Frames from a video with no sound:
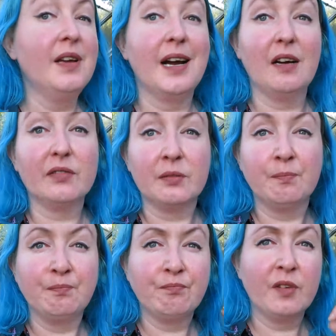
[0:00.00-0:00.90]
they have
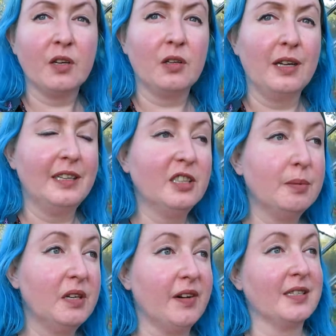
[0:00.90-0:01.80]
a little
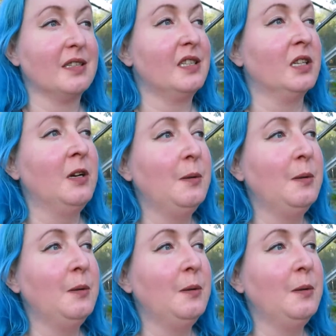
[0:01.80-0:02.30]
bit of acid,